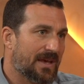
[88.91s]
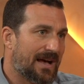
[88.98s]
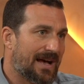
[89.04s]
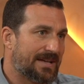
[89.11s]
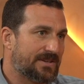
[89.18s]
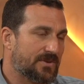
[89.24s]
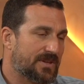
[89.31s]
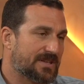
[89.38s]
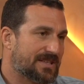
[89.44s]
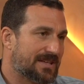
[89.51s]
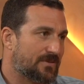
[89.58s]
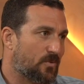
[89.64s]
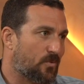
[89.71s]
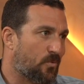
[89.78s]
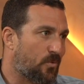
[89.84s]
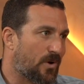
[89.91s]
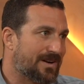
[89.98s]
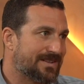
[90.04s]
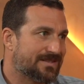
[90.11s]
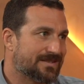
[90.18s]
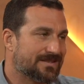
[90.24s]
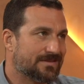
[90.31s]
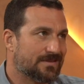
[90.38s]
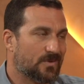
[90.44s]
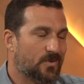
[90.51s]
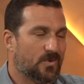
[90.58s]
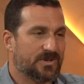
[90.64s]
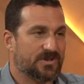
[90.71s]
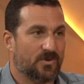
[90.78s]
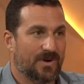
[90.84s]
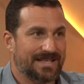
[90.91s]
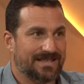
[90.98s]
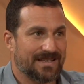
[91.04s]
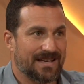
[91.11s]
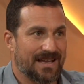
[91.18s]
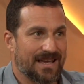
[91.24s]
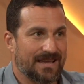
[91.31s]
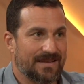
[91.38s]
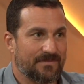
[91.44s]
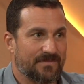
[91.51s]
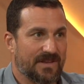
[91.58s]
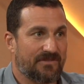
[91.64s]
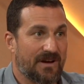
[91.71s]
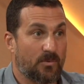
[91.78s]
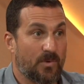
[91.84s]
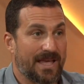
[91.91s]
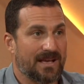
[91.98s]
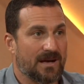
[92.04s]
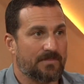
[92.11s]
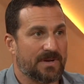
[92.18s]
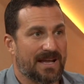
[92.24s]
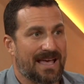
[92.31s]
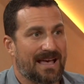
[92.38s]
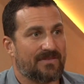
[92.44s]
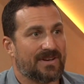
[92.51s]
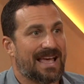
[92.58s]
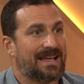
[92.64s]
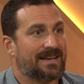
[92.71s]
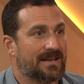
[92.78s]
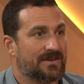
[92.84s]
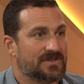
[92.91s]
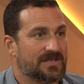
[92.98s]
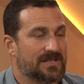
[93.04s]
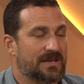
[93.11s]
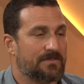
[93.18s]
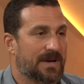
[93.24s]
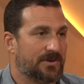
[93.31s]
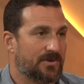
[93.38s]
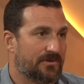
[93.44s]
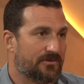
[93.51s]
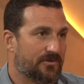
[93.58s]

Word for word: I do this once or twice a day. If I wake up and I haven't had enough sleep, I do